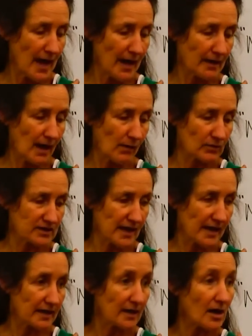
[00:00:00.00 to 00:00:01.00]
And I was
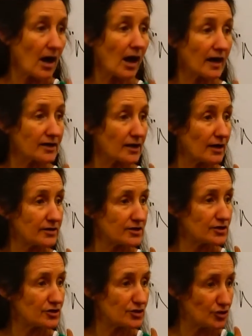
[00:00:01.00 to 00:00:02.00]
taking
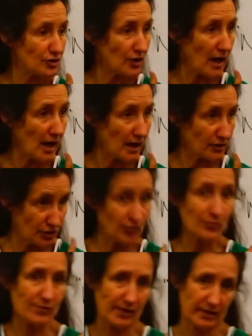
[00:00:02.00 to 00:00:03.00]
high-dose
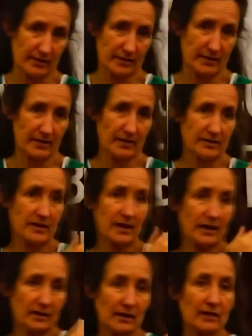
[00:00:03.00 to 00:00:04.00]
turmeric to
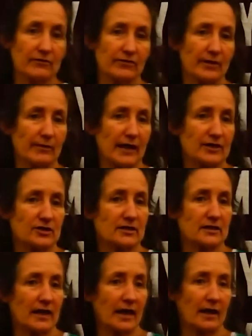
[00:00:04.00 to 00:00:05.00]
get the
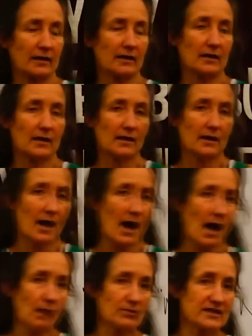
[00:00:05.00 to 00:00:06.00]
inflammation down.
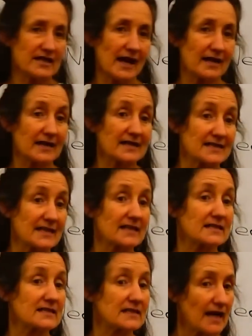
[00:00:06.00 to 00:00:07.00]
I was taking
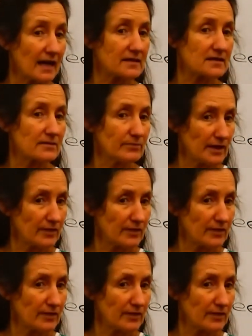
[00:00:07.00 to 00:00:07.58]
6,000